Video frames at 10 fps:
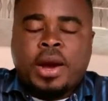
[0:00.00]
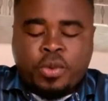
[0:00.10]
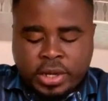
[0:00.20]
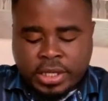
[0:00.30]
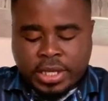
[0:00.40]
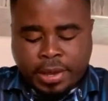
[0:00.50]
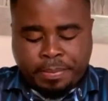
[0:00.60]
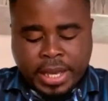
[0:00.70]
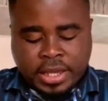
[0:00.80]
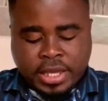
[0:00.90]
I want to say a
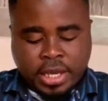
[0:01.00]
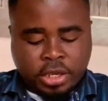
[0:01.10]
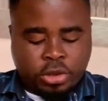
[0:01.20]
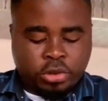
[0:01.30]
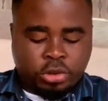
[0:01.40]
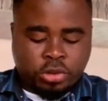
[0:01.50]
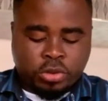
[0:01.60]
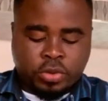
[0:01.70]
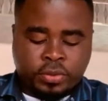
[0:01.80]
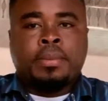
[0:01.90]
big thank you
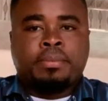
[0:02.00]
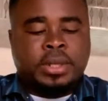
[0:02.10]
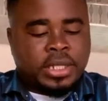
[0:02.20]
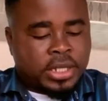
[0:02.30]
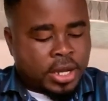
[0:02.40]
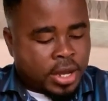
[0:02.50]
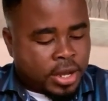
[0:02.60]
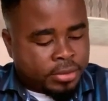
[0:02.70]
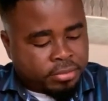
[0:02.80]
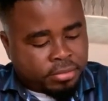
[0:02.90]
to
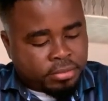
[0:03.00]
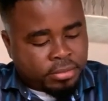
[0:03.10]
Mr.